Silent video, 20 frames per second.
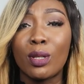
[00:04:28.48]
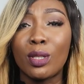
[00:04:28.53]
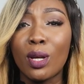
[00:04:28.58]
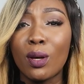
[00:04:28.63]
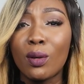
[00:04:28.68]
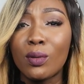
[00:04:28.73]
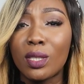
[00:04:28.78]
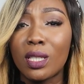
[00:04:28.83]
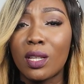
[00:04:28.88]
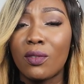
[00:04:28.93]

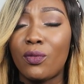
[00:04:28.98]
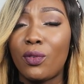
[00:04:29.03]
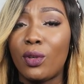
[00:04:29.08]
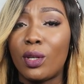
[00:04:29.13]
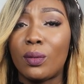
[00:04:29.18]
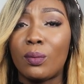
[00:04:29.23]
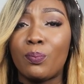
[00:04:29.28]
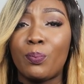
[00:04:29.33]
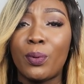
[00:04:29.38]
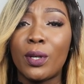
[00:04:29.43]
If you're an
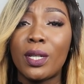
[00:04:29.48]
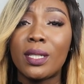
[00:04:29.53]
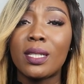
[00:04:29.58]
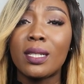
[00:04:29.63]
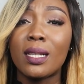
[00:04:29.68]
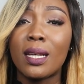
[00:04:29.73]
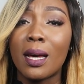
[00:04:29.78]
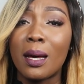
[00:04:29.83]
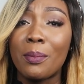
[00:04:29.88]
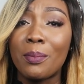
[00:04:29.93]
adult, if your
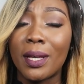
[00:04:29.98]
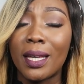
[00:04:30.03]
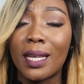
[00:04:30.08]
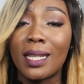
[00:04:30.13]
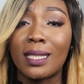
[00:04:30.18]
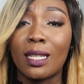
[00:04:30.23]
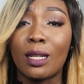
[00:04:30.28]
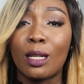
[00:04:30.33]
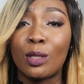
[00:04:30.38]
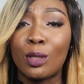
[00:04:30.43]
person
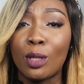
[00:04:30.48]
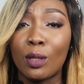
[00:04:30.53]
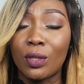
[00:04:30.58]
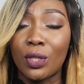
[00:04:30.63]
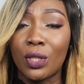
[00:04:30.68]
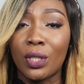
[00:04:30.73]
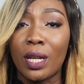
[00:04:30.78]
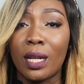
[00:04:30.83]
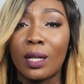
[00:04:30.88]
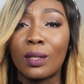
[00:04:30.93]
coming
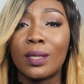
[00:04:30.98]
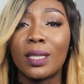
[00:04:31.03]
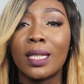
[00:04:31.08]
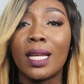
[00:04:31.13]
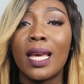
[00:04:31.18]
is an adult